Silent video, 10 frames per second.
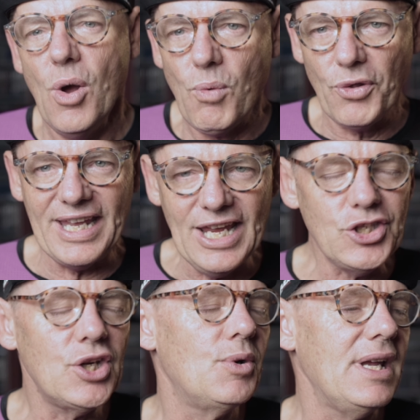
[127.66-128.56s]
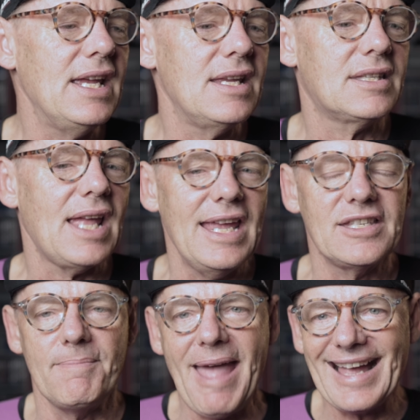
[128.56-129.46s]
Well, the issue is
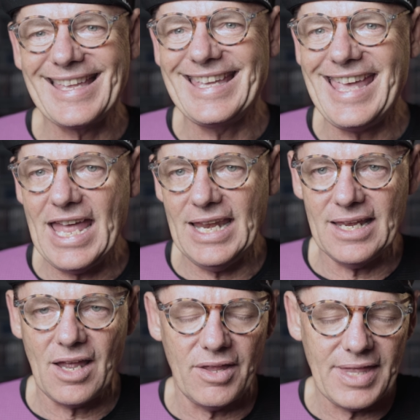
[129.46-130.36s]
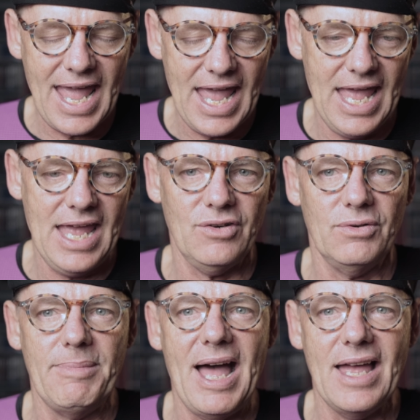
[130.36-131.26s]
is about getting the
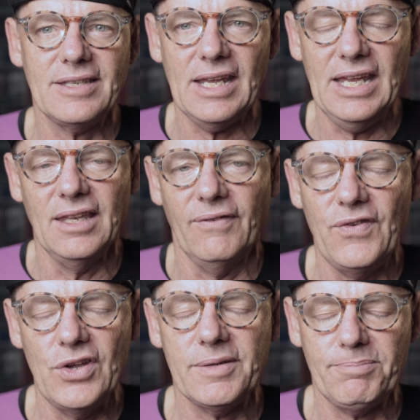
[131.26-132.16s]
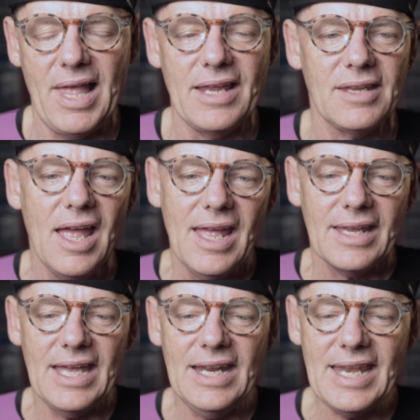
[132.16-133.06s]
handlebars in the first place,
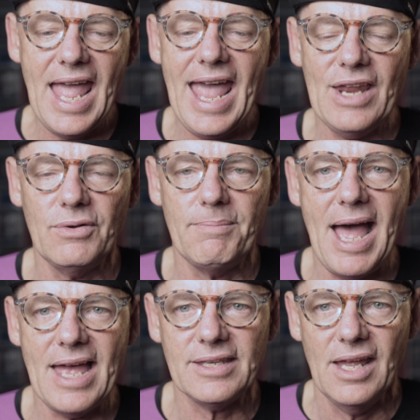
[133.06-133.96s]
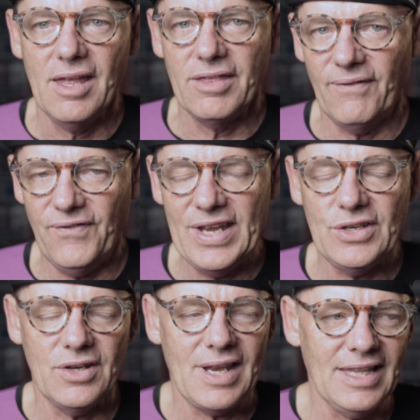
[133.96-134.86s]
getting the handlebars that fit
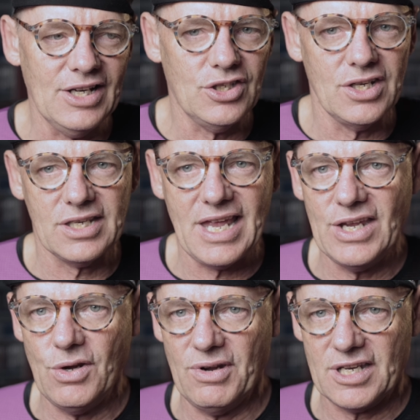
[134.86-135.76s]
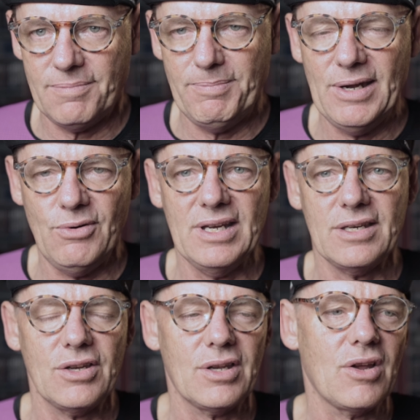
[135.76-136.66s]
you. Now, let's just say you're an
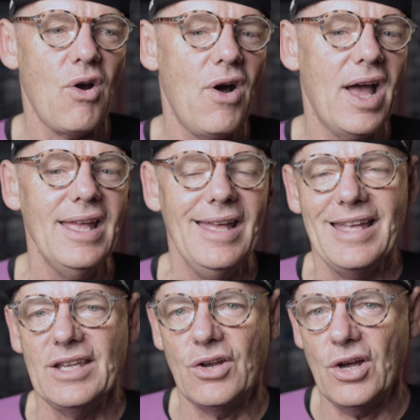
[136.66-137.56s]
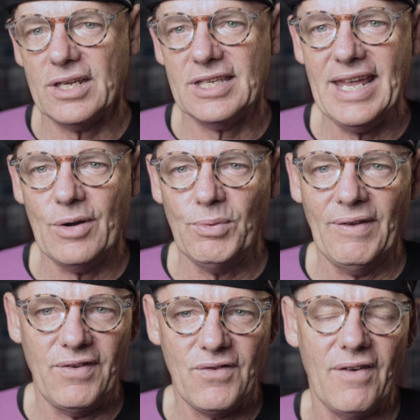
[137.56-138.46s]
experienced guy, you've got a set
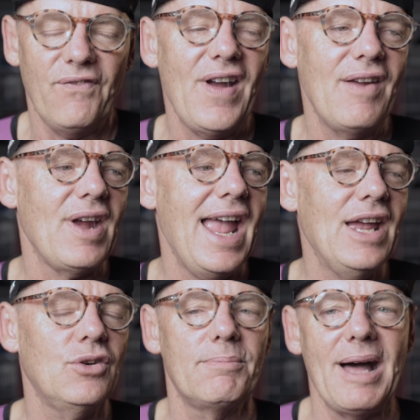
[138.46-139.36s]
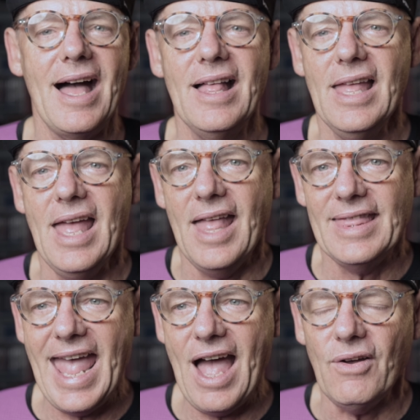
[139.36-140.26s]
whip. you've got a favorite handlebar.
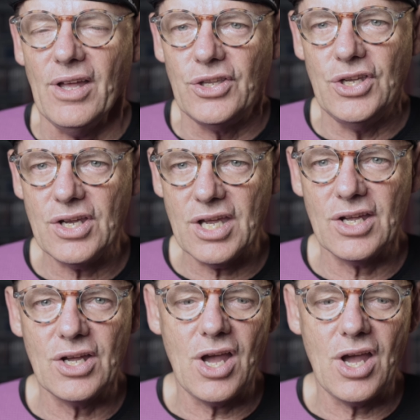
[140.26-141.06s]
Now, you can